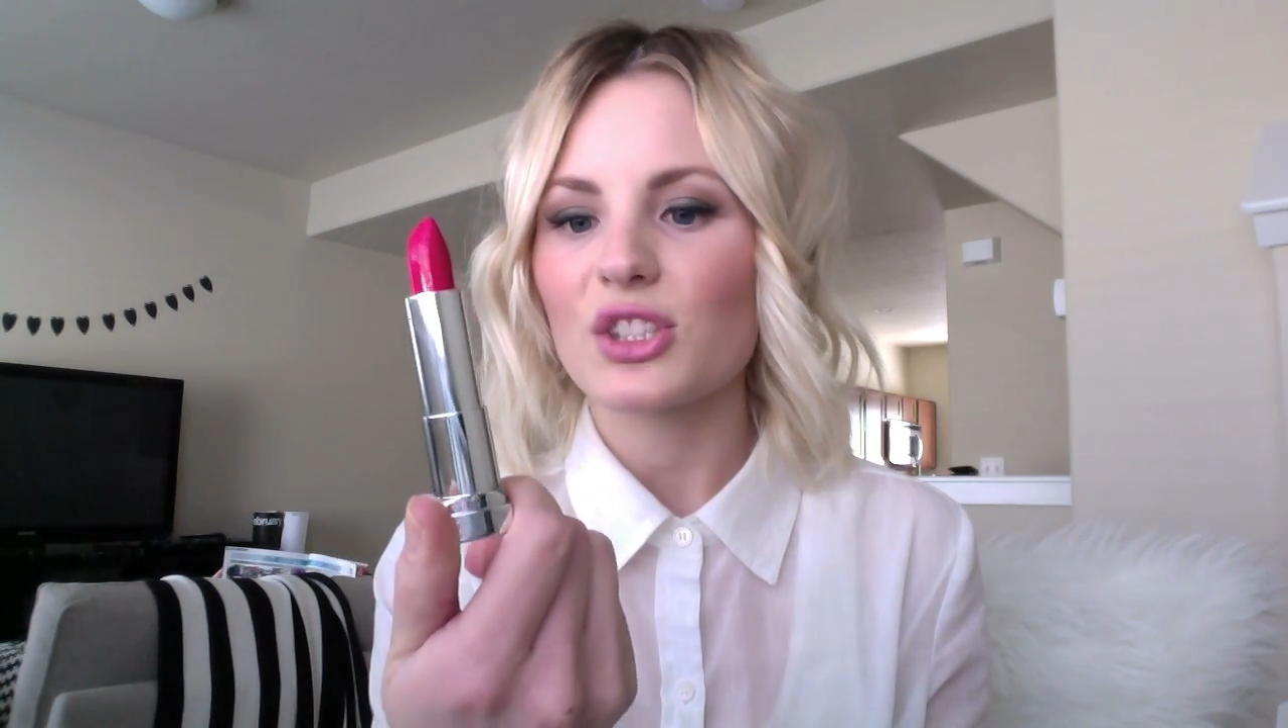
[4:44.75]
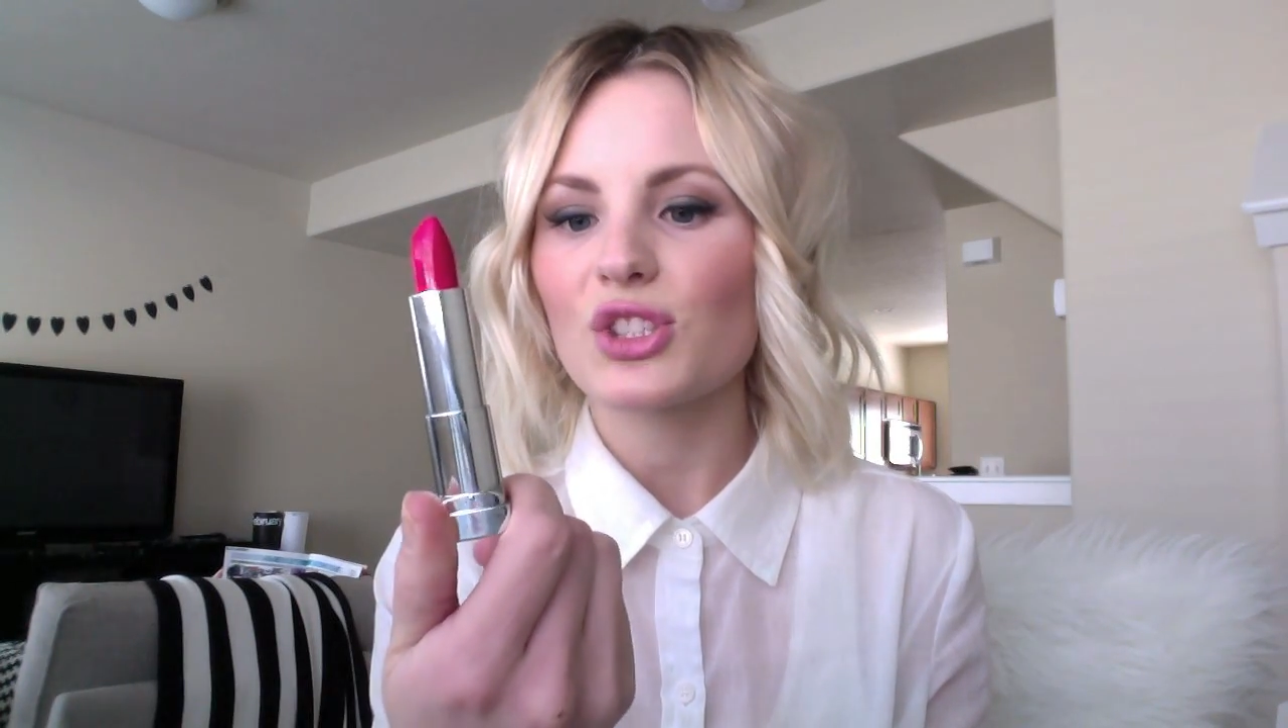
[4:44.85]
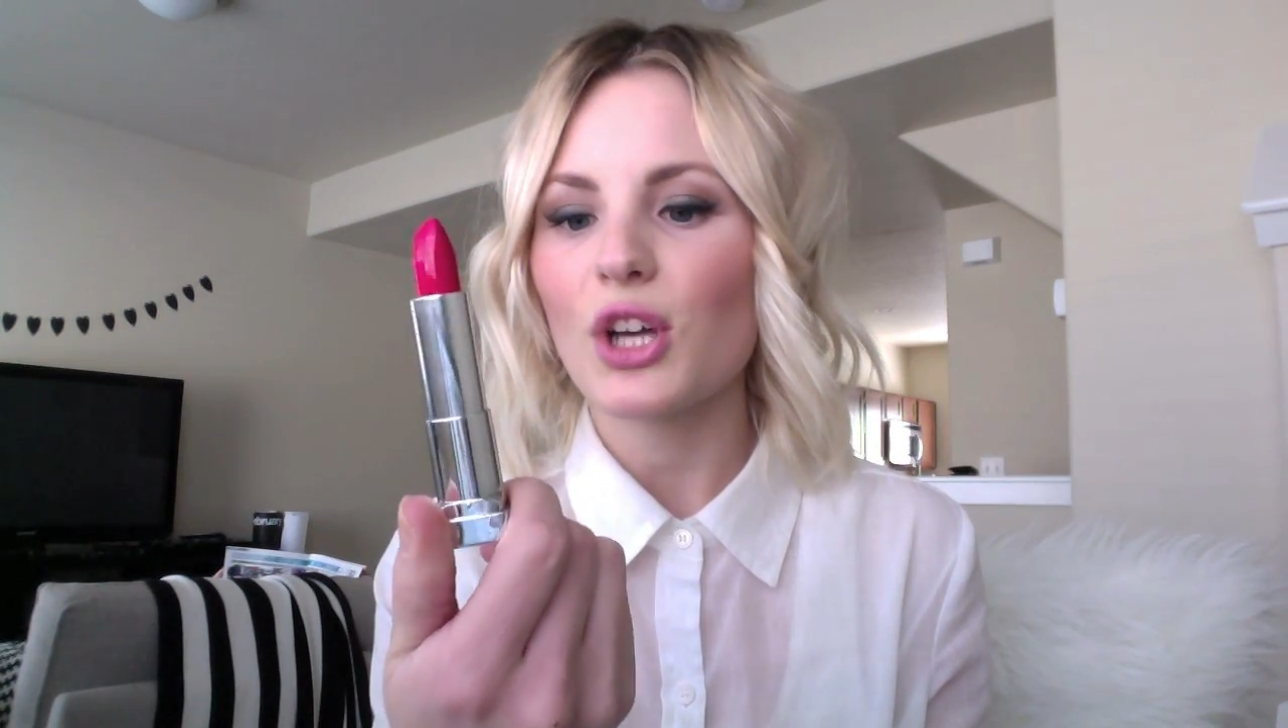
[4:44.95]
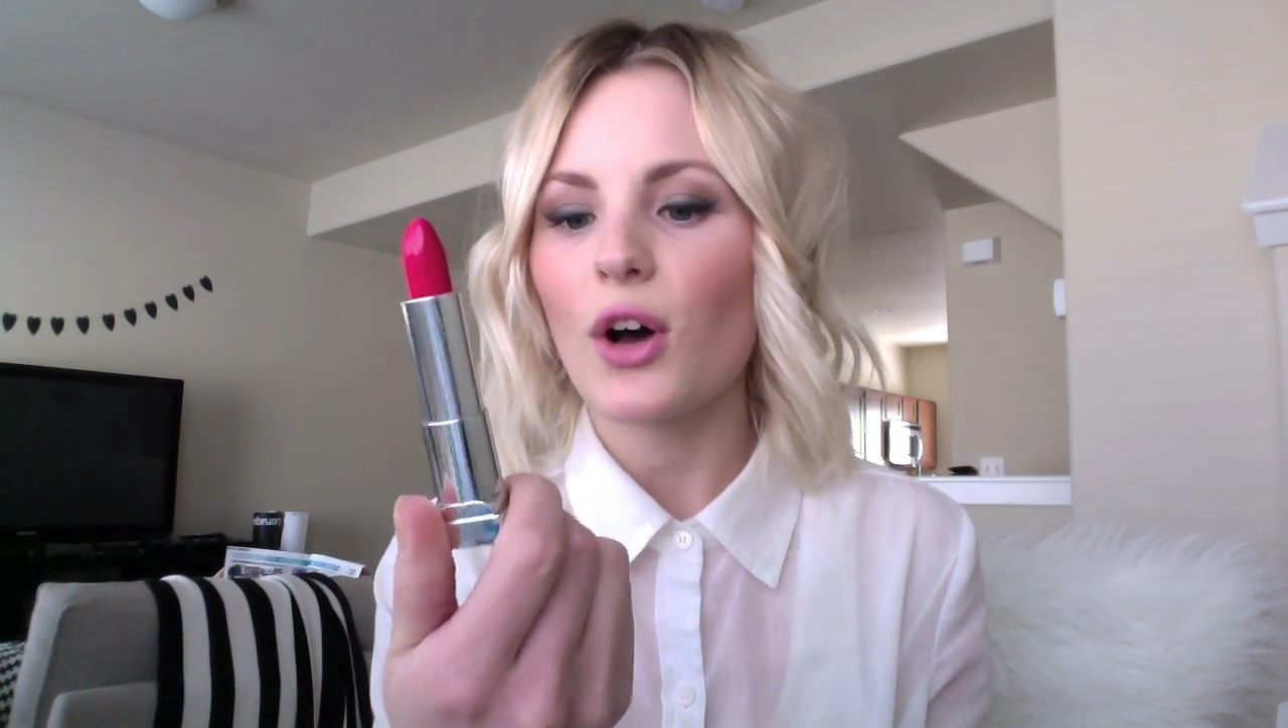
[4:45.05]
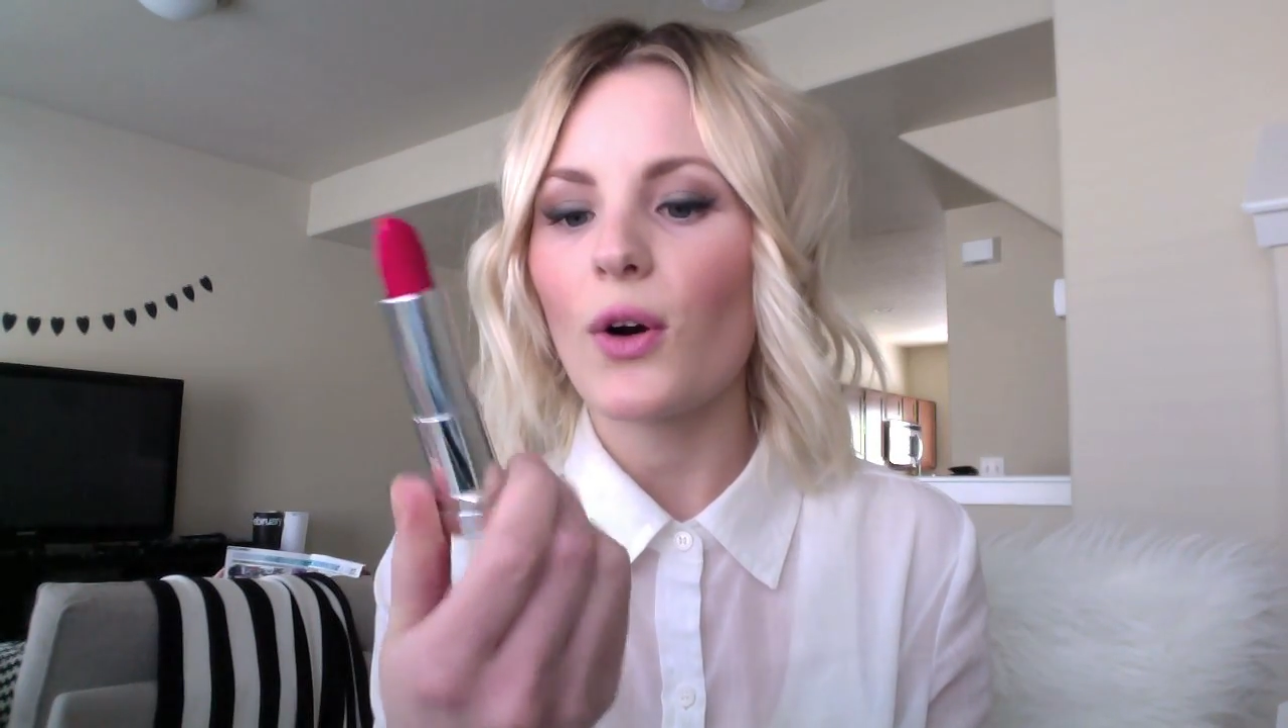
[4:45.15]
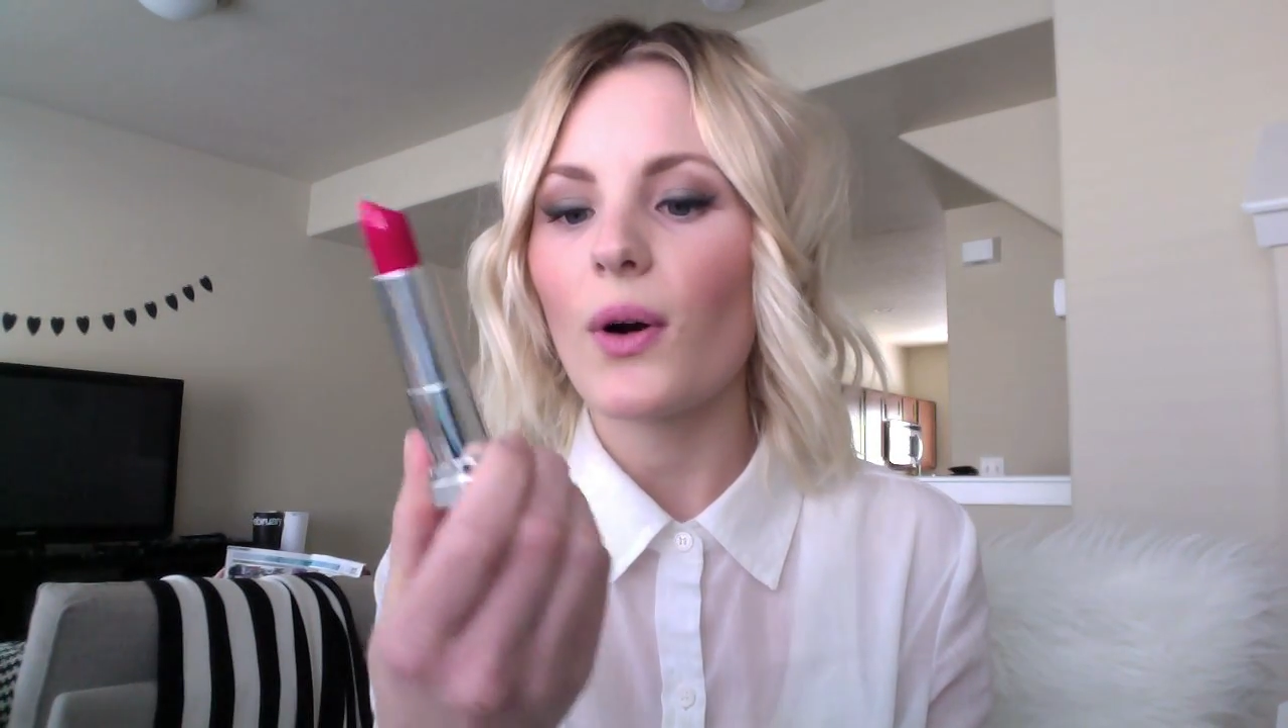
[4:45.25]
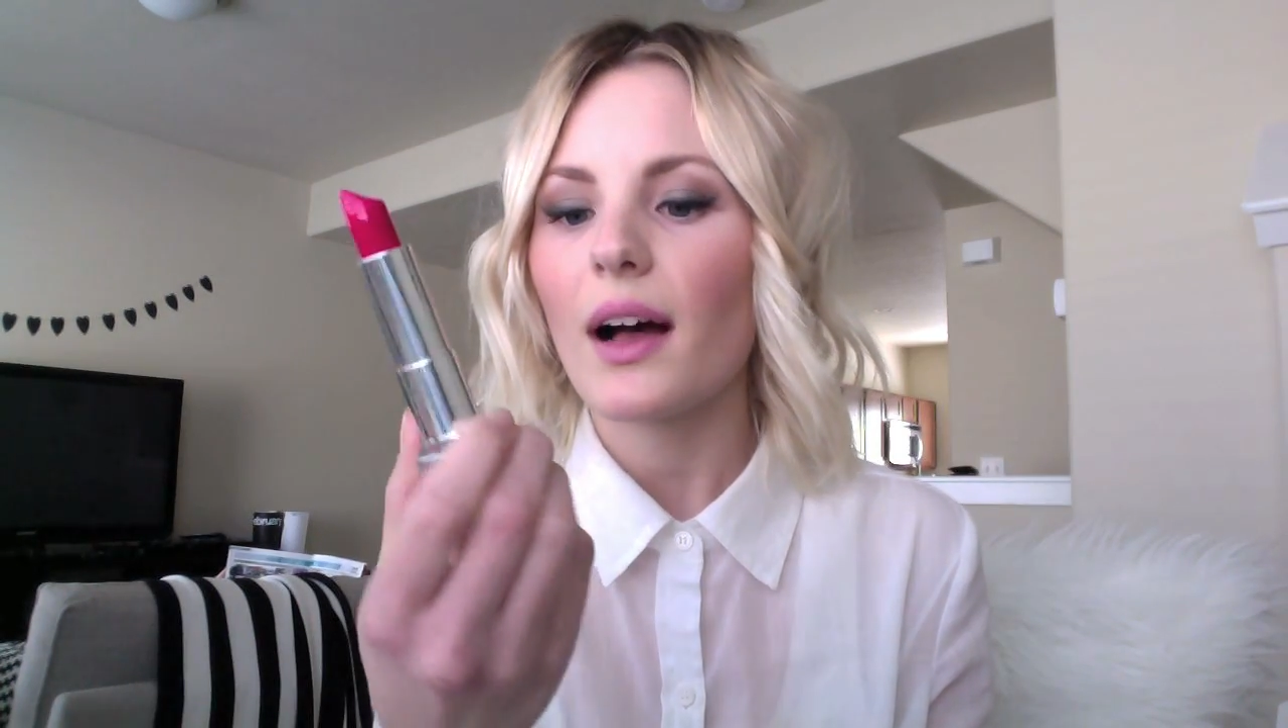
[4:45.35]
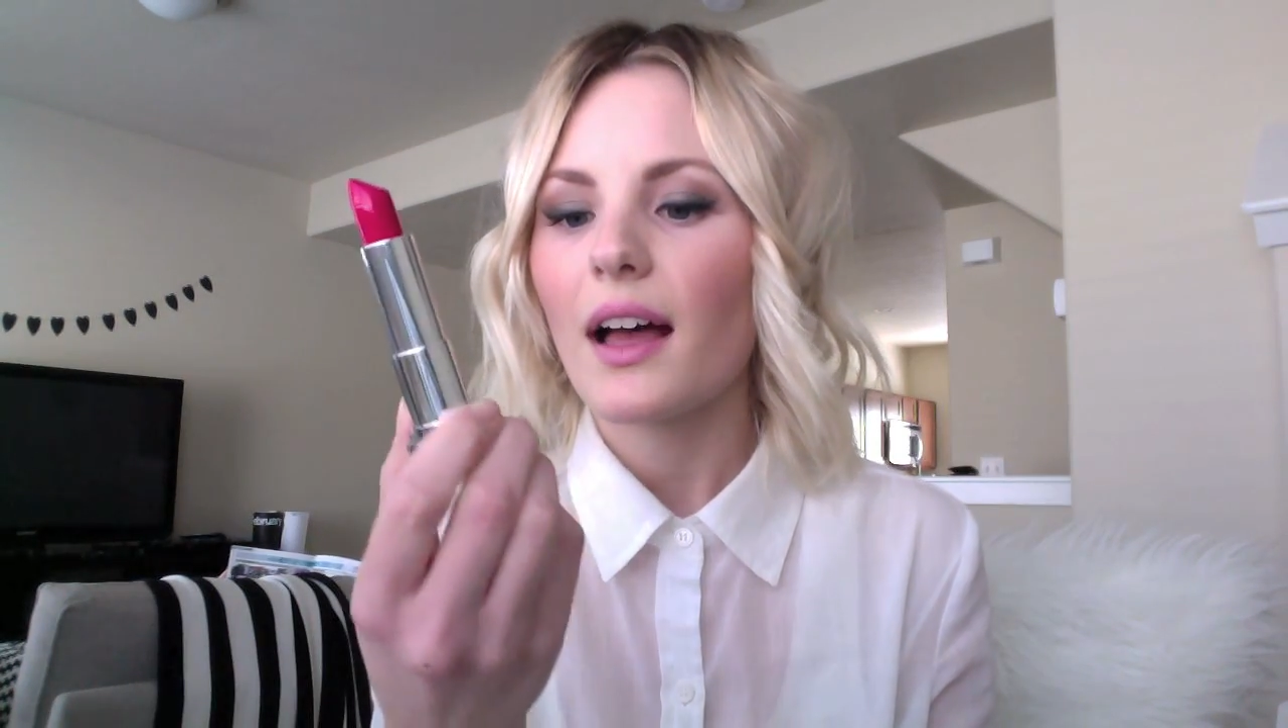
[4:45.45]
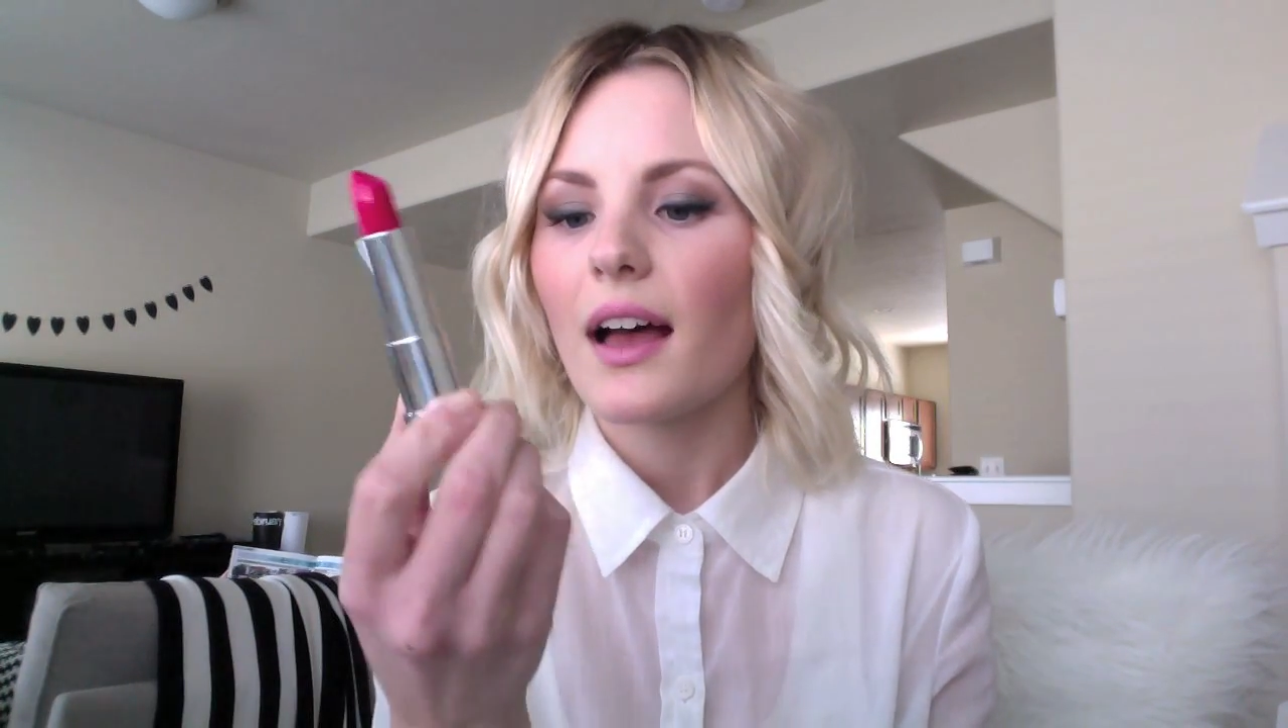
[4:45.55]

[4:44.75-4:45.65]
So,